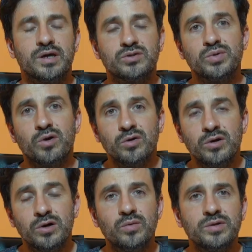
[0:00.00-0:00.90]
As we all
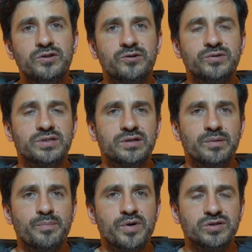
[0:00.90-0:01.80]
know, there is an
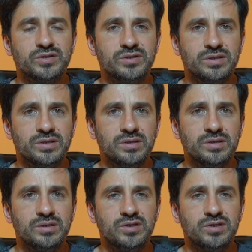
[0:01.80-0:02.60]
emergency